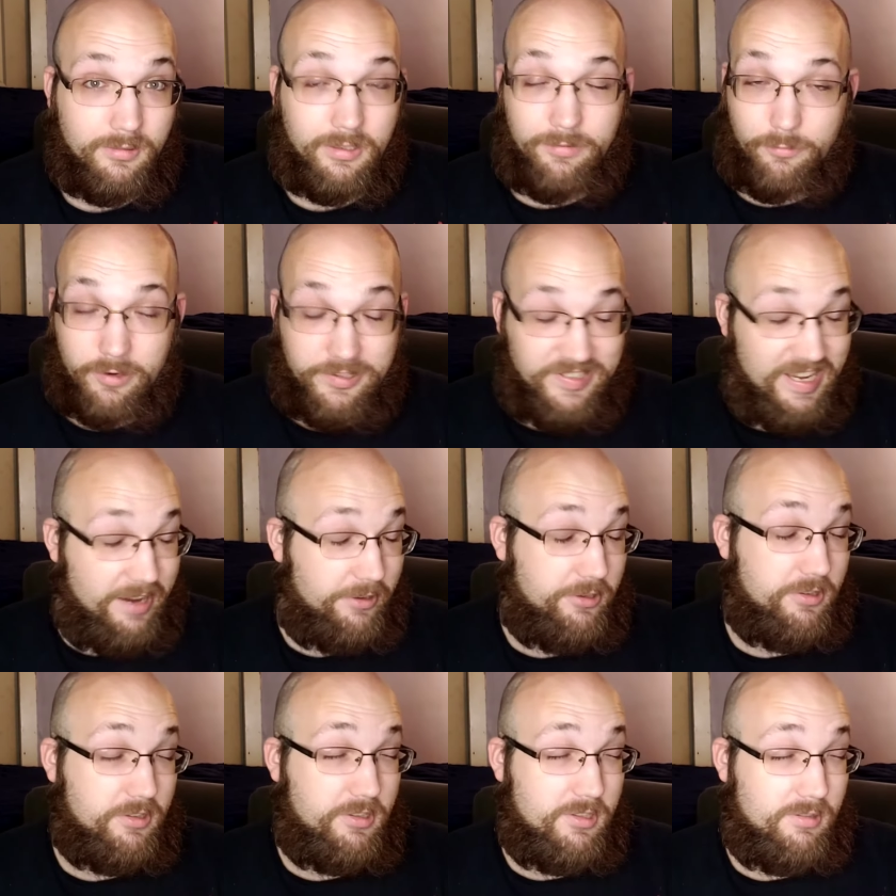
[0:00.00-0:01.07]
The voice
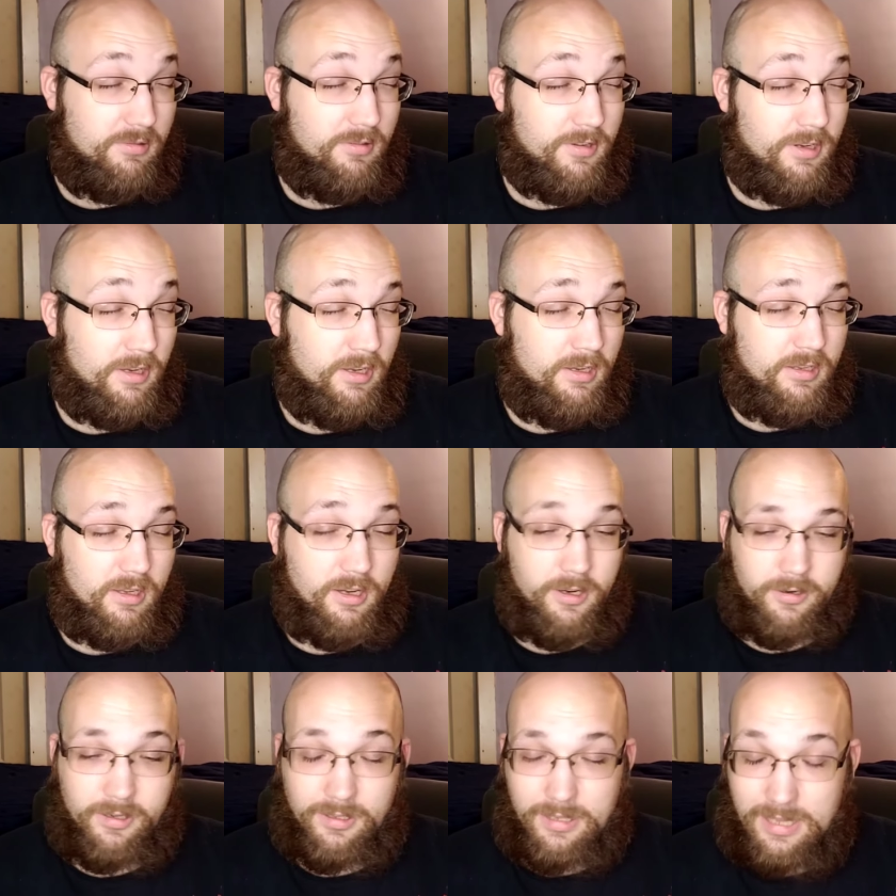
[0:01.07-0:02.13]
actors
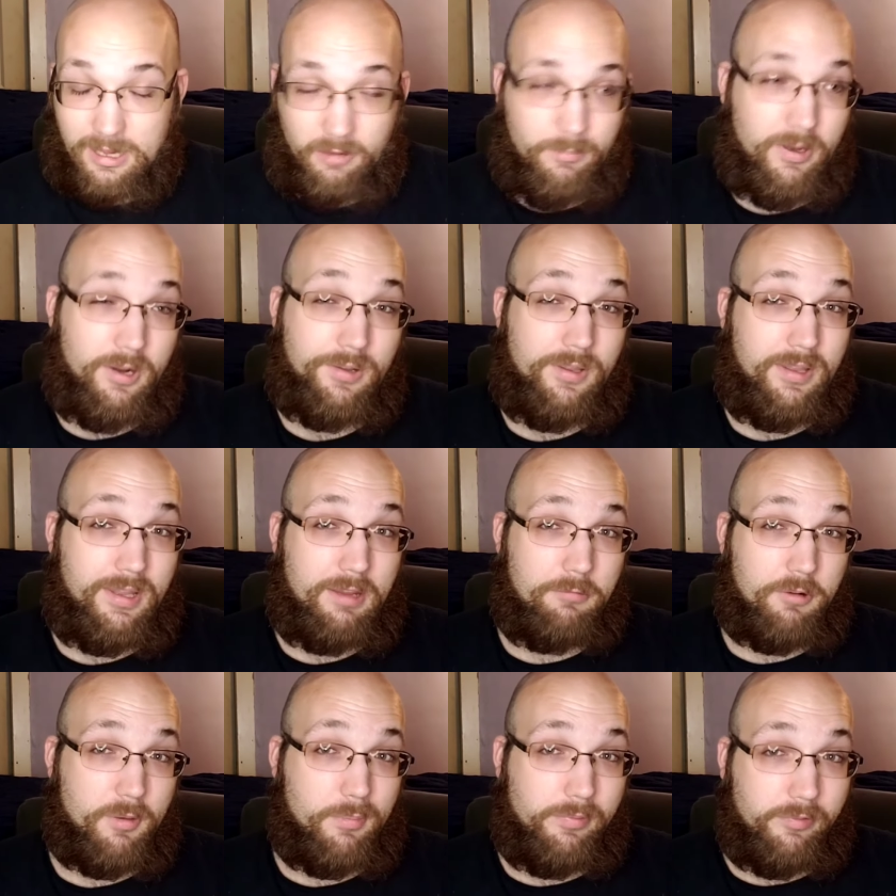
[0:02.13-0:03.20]
are a lot better than they
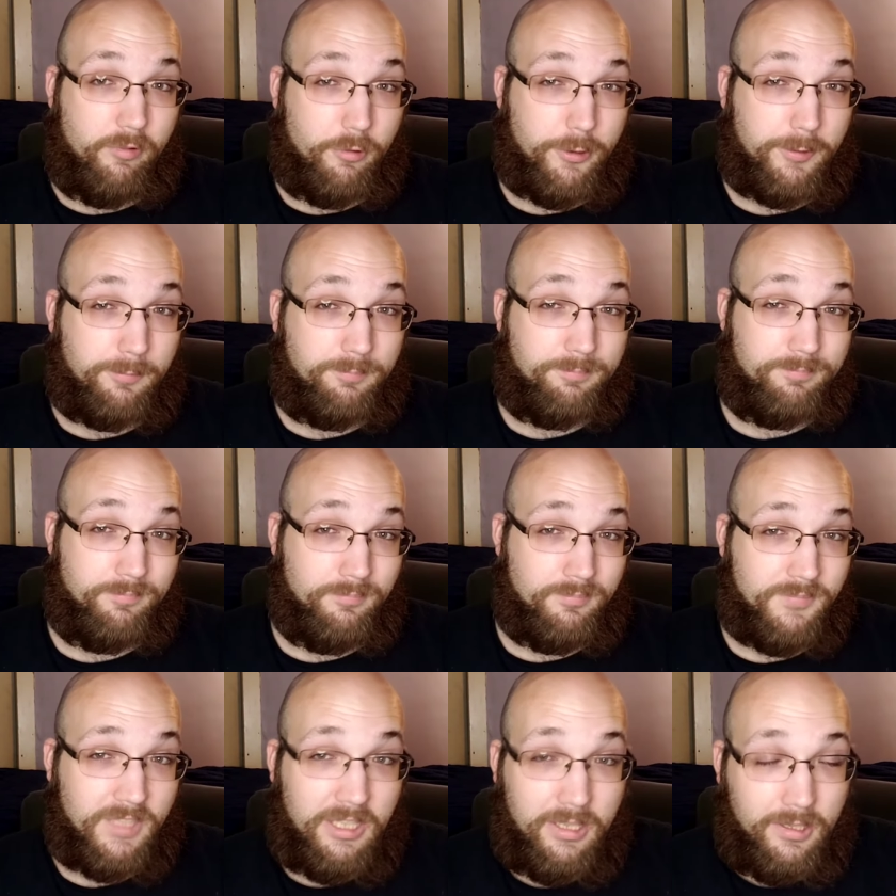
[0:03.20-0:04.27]
were before.
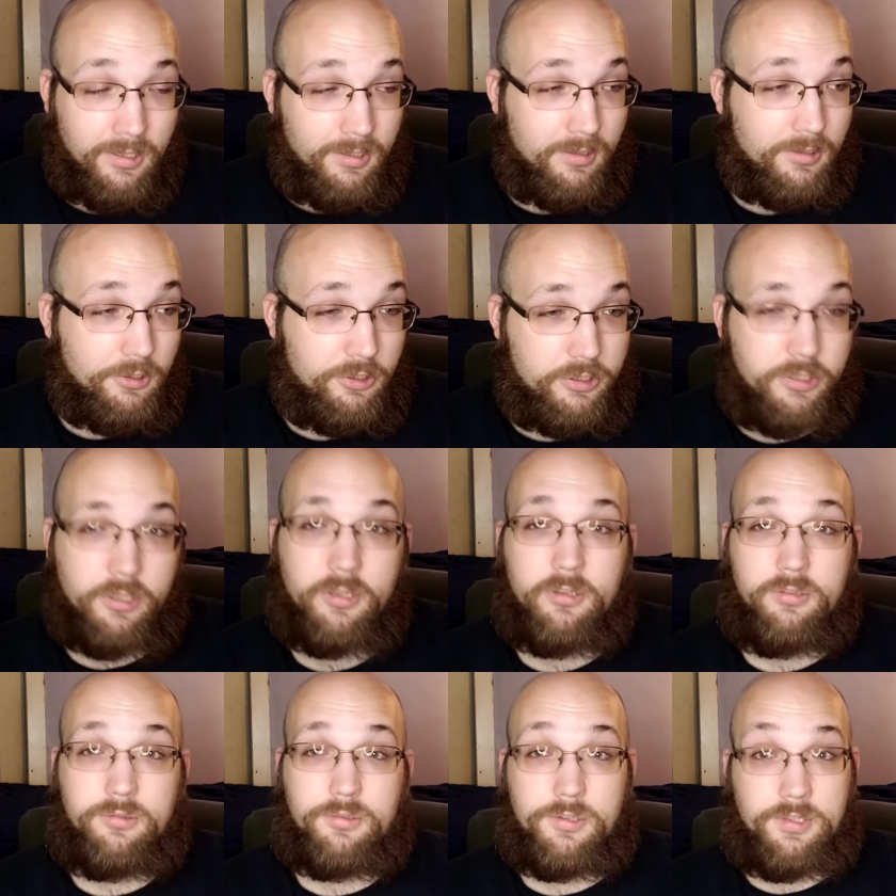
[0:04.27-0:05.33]

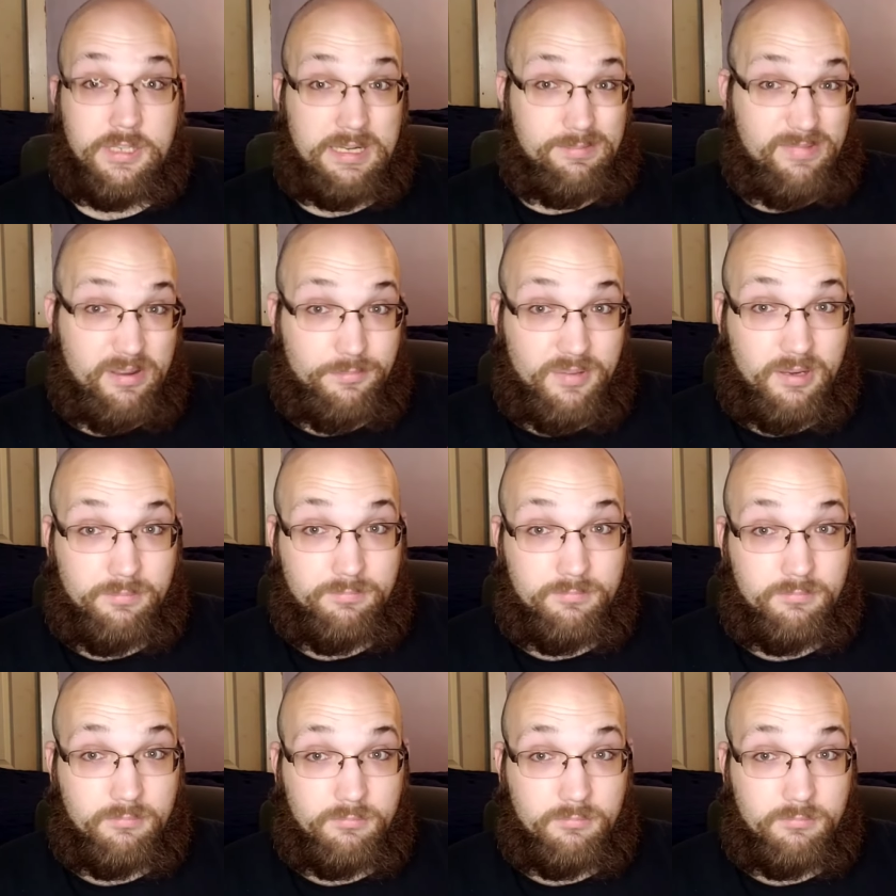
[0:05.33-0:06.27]
Sure, some have been